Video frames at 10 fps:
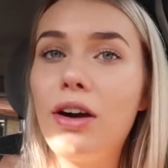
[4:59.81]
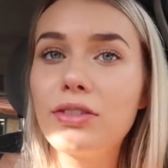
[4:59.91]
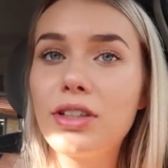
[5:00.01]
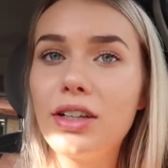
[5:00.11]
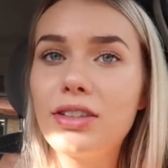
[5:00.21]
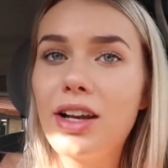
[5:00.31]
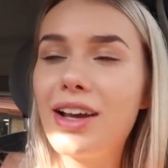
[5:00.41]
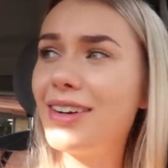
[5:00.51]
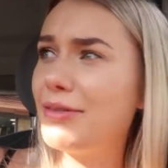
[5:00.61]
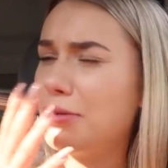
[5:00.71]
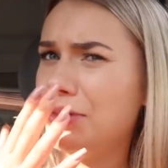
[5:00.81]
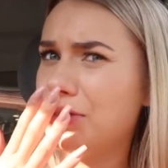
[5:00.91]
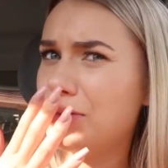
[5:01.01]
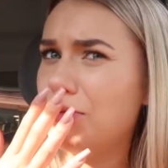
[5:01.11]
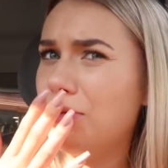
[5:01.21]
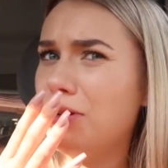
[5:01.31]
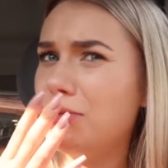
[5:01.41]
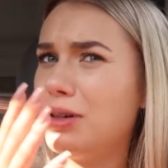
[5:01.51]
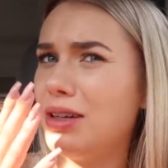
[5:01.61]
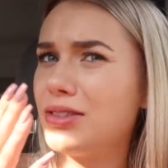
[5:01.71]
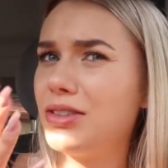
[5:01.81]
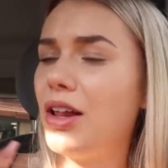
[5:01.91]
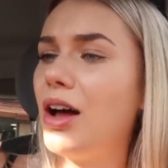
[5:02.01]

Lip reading: outside today. I almost swore I'm not allowed to do